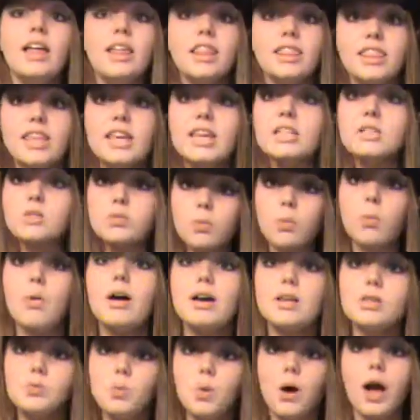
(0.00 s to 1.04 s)
this
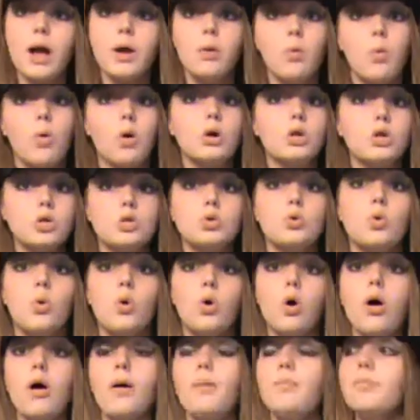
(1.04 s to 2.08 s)
was what I wore to
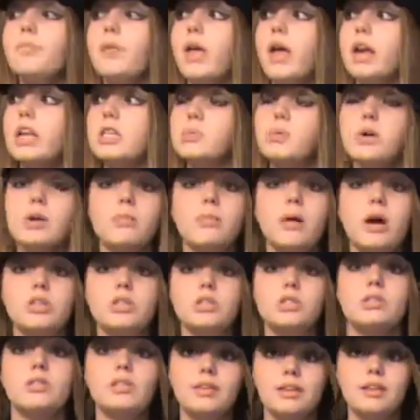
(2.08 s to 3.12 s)
school, and it's pretty
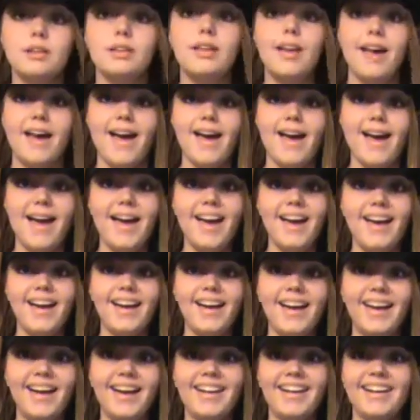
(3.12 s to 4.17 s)
much
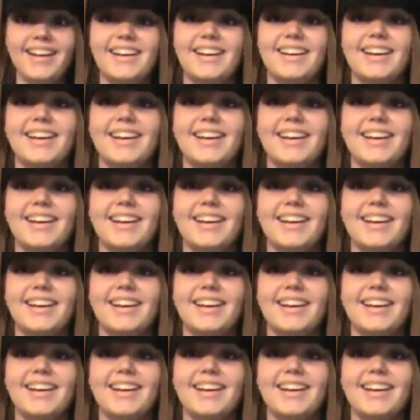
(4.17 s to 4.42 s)
hey.